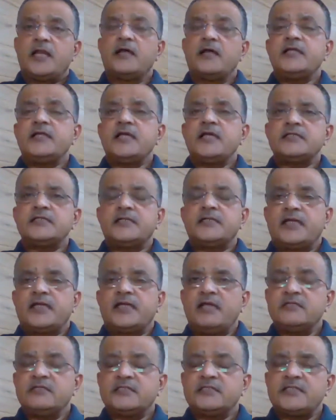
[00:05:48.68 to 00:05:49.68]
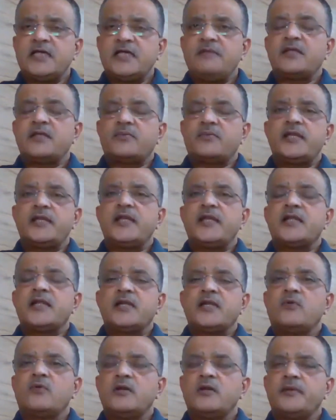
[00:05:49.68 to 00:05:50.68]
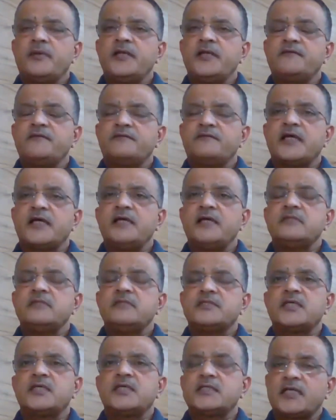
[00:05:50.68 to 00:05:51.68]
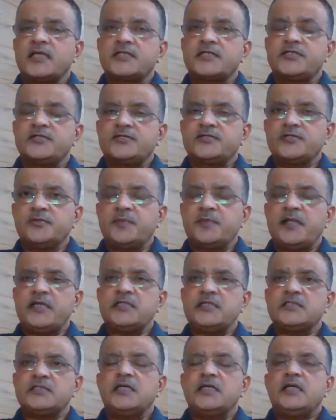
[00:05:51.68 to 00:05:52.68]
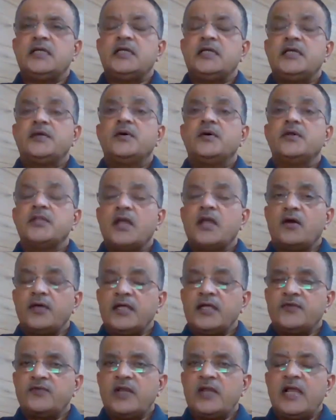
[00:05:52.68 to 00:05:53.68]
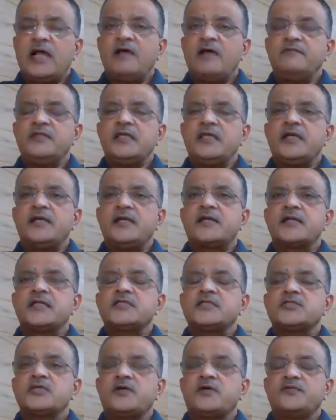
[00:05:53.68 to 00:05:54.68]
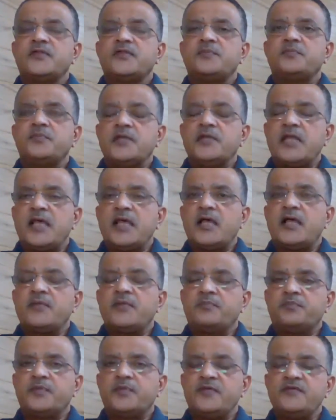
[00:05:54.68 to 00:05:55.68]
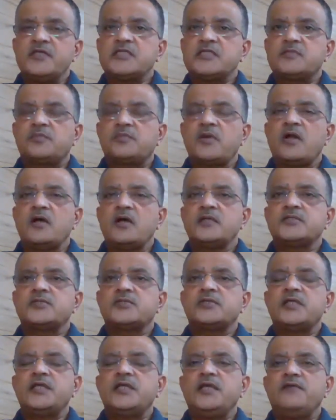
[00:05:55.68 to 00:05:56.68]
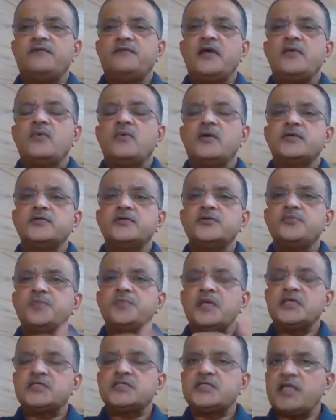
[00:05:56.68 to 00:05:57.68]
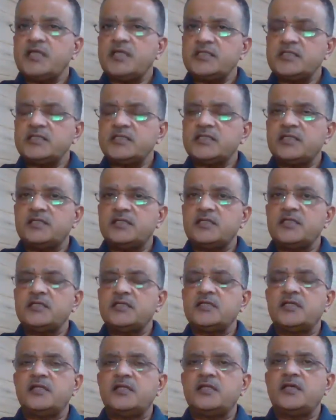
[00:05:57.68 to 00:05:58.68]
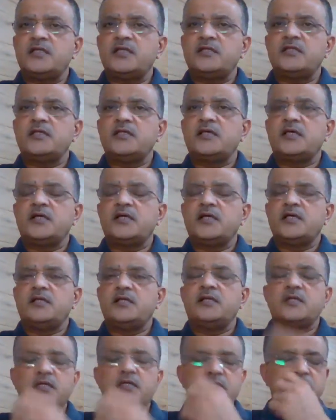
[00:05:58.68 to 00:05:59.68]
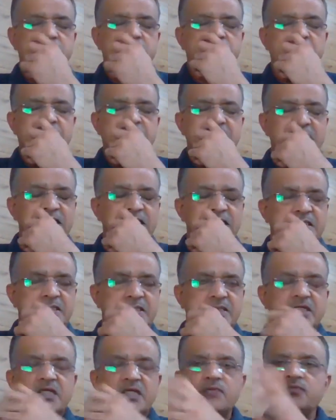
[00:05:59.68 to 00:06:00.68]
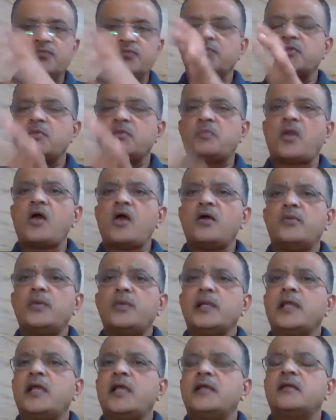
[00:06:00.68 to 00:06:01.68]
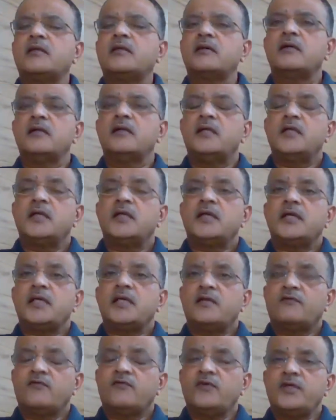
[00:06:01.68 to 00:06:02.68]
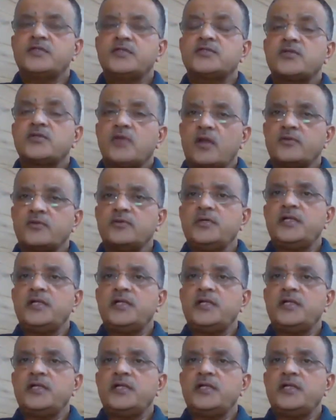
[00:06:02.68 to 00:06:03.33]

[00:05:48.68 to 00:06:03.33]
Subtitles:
Now, it has a timestamp that at what point of time this transaction took place. Now, it will have the address of the previous block, so that if I wanted to make changes in this transaction, the block will get influenced, not